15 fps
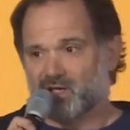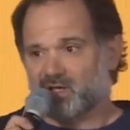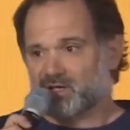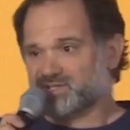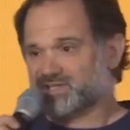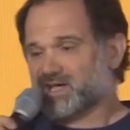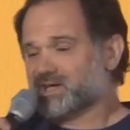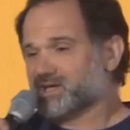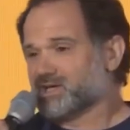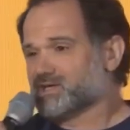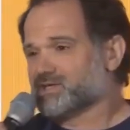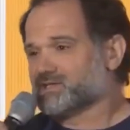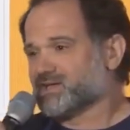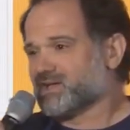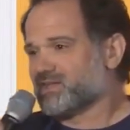
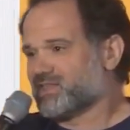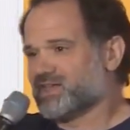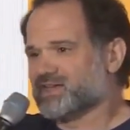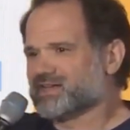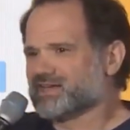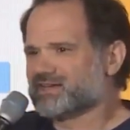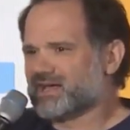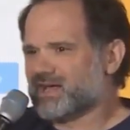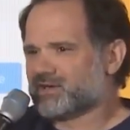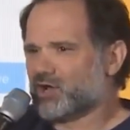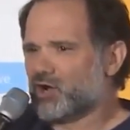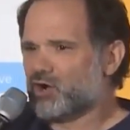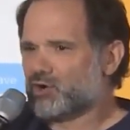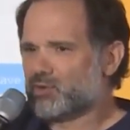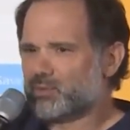Second, thinking that,
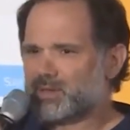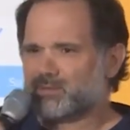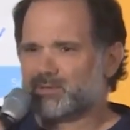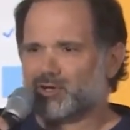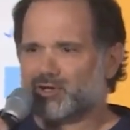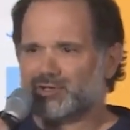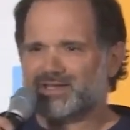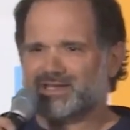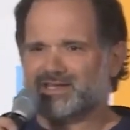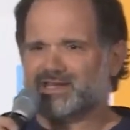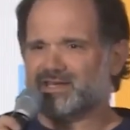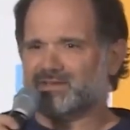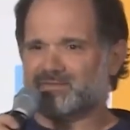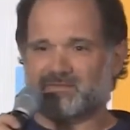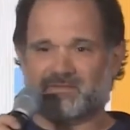oh, we will only
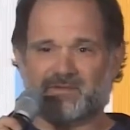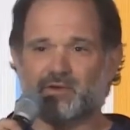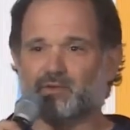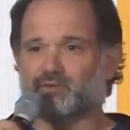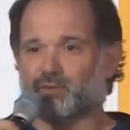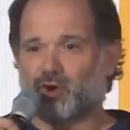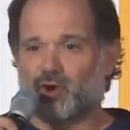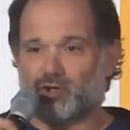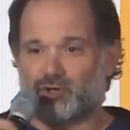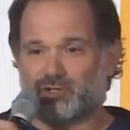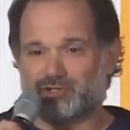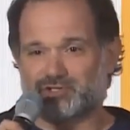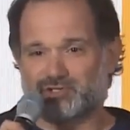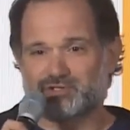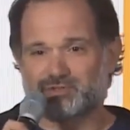need few
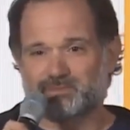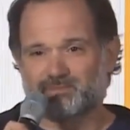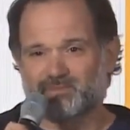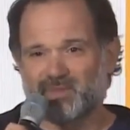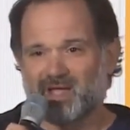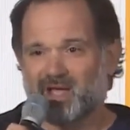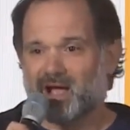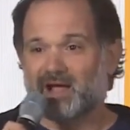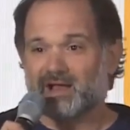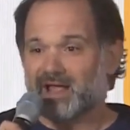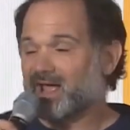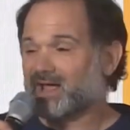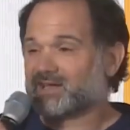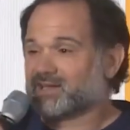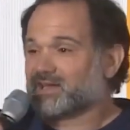roles.
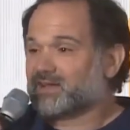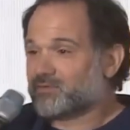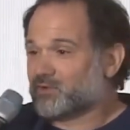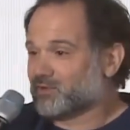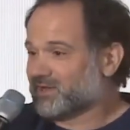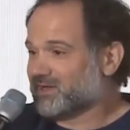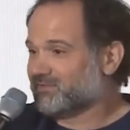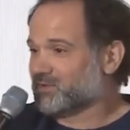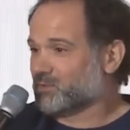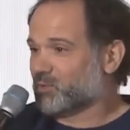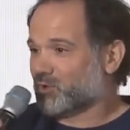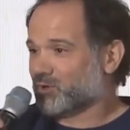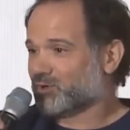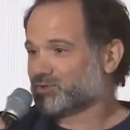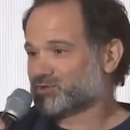Heck, if you leave the
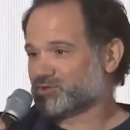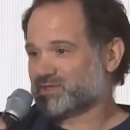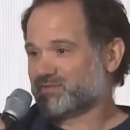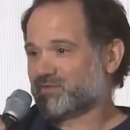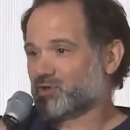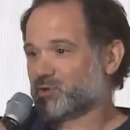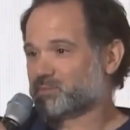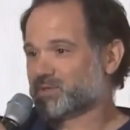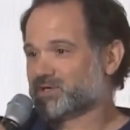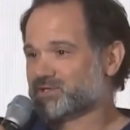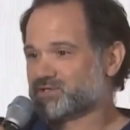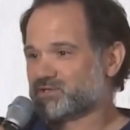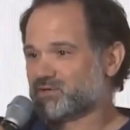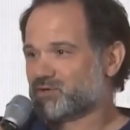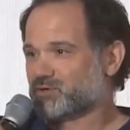world to
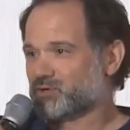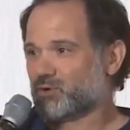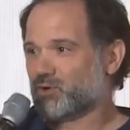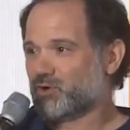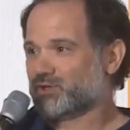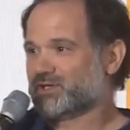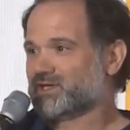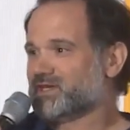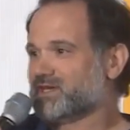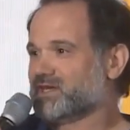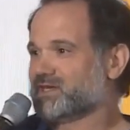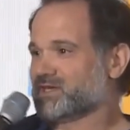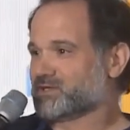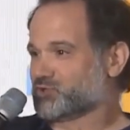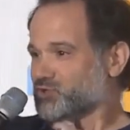developers, you only
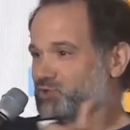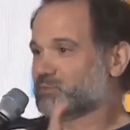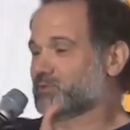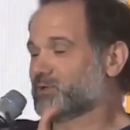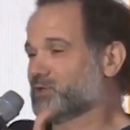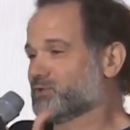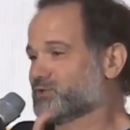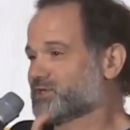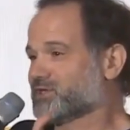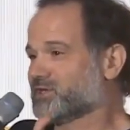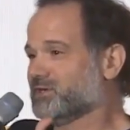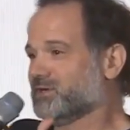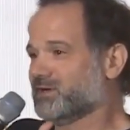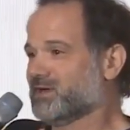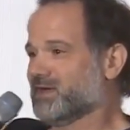need a super
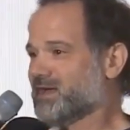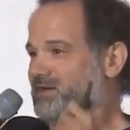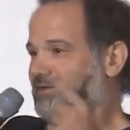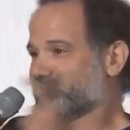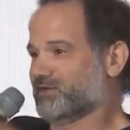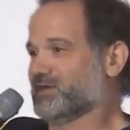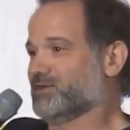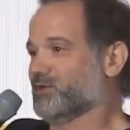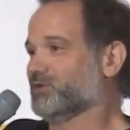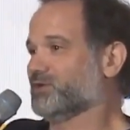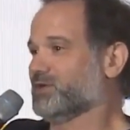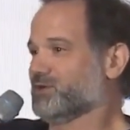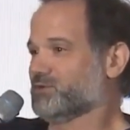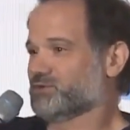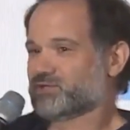user and a read-only
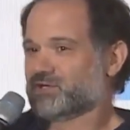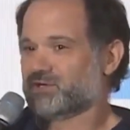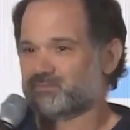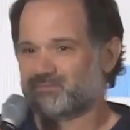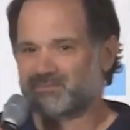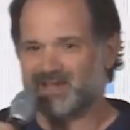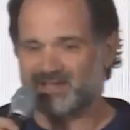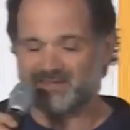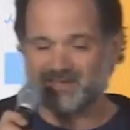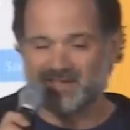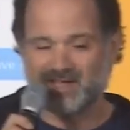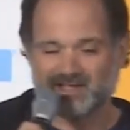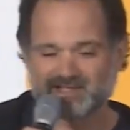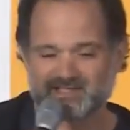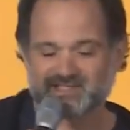user, nothing
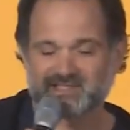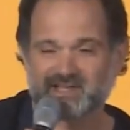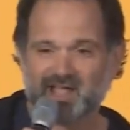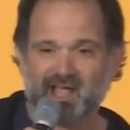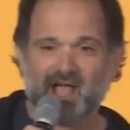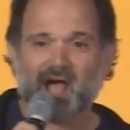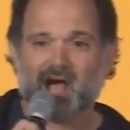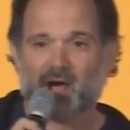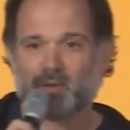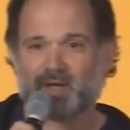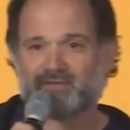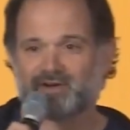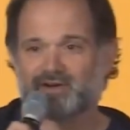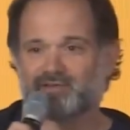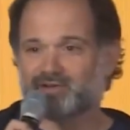else.
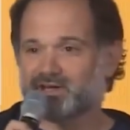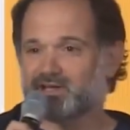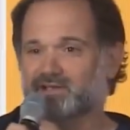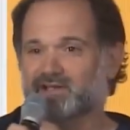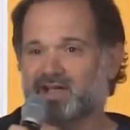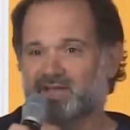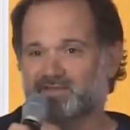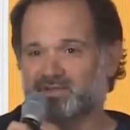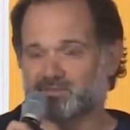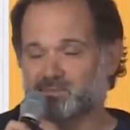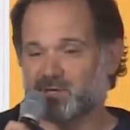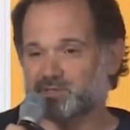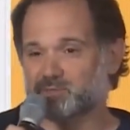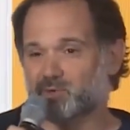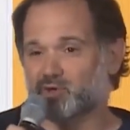However, real life is
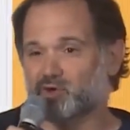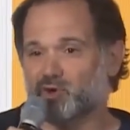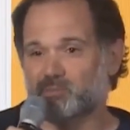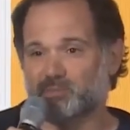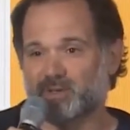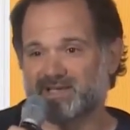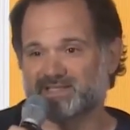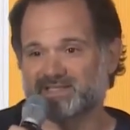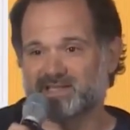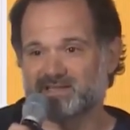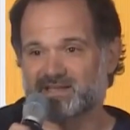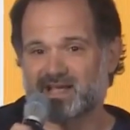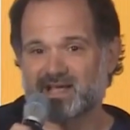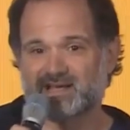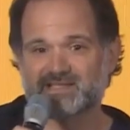much more complex than
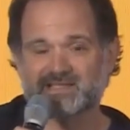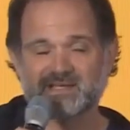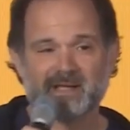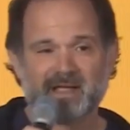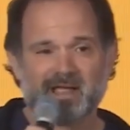that.